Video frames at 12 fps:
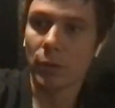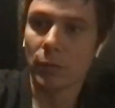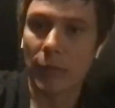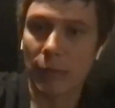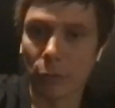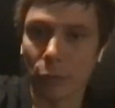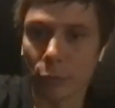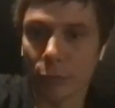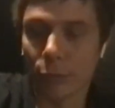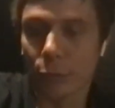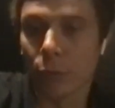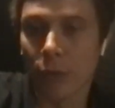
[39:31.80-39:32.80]
I don't know
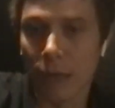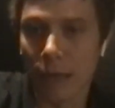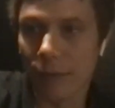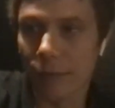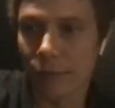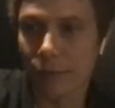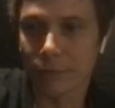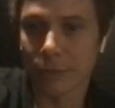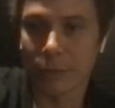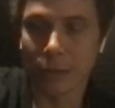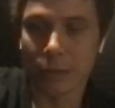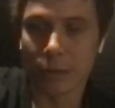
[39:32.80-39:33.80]
if you have.
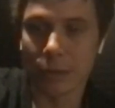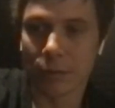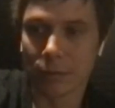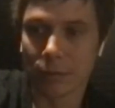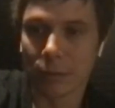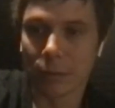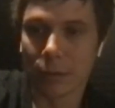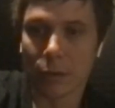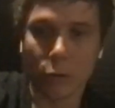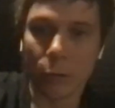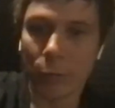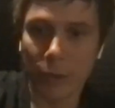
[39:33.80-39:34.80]
Uh, a
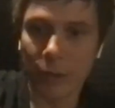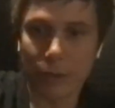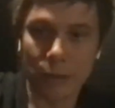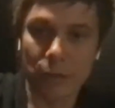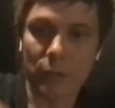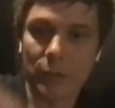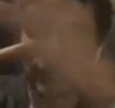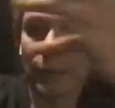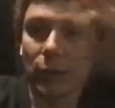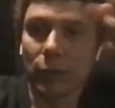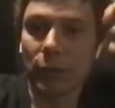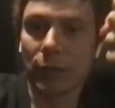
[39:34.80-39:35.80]
company that does
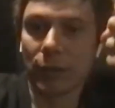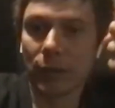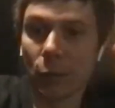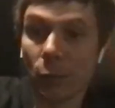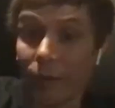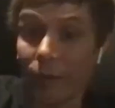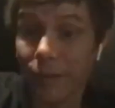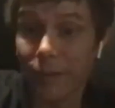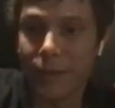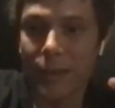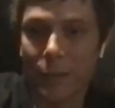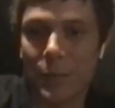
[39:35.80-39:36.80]
cataloging, one thing
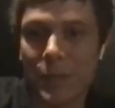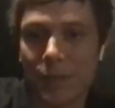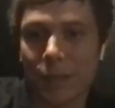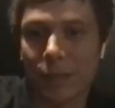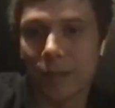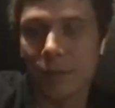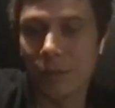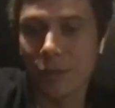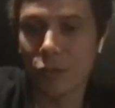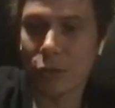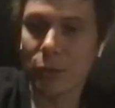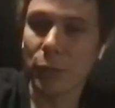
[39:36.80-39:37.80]
that they are missing, if they
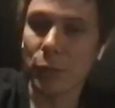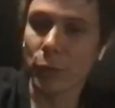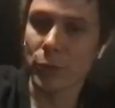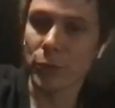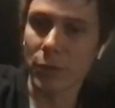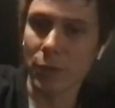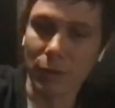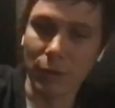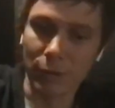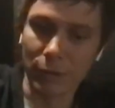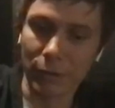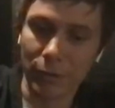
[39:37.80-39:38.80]
just focus
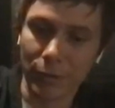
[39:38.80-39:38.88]
on